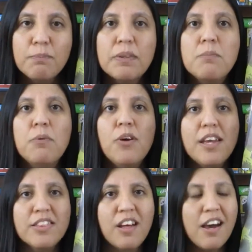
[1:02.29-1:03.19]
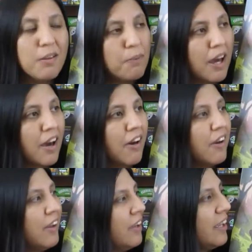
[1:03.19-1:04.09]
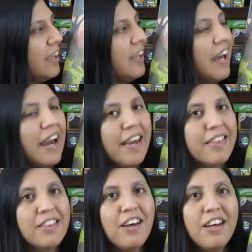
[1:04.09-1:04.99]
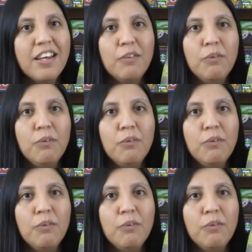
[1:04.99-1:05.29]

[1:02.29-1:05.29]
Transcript: but the more I thought about it, I thought,